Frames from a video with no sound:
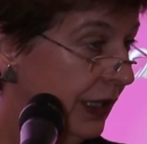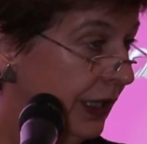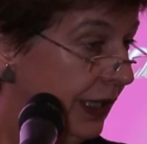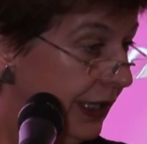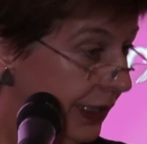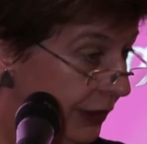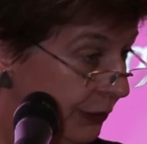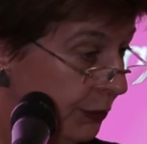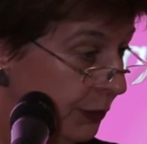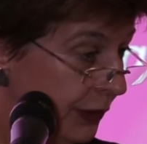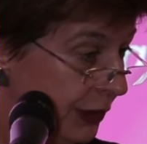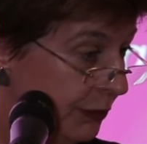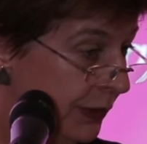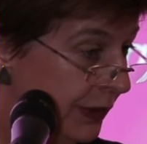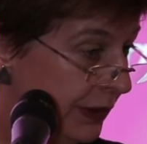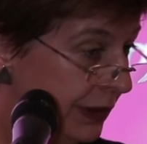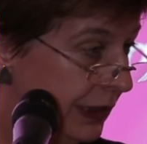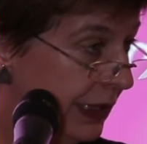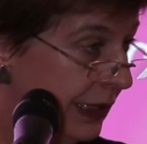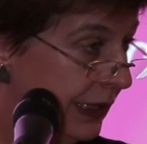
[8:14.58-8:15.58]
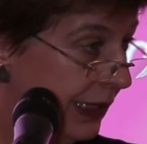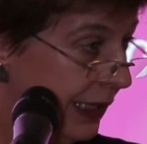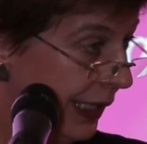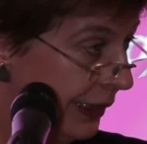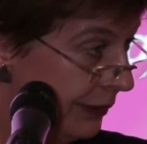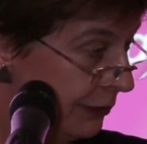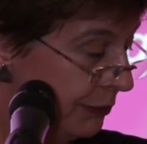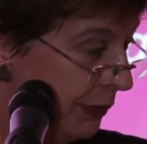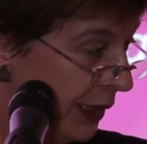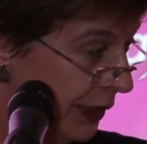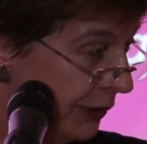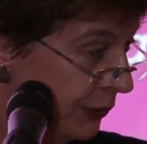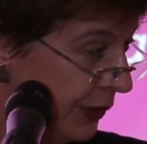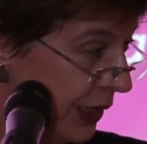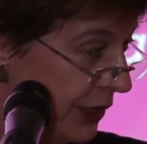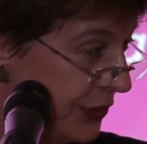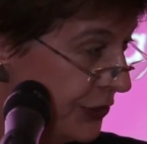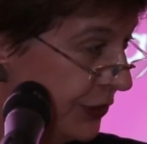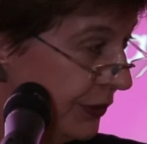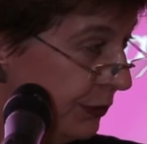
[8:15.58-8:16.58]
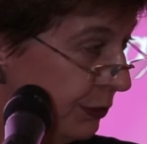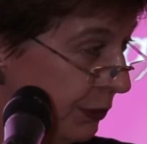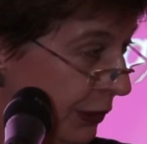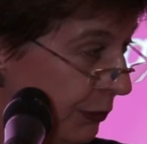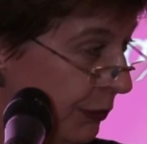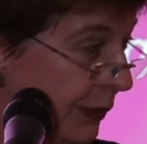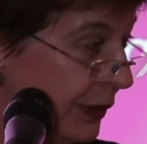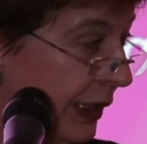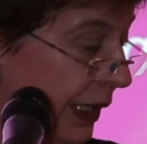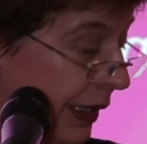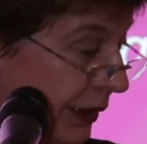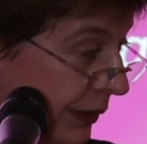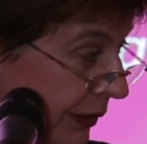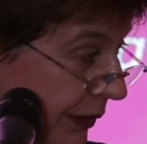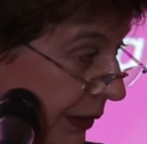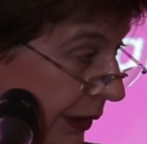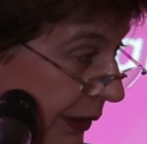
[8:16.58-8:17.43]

in women and migration, women and